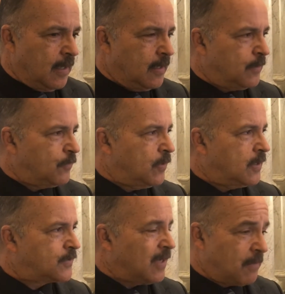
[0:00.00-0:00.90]
And
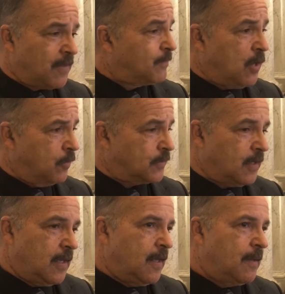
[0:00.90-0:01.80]
uh, some of them don't.
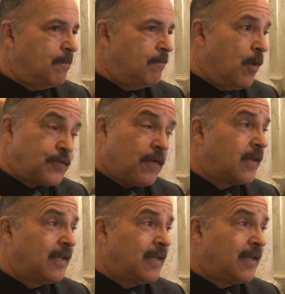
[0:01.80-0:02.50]
Most of our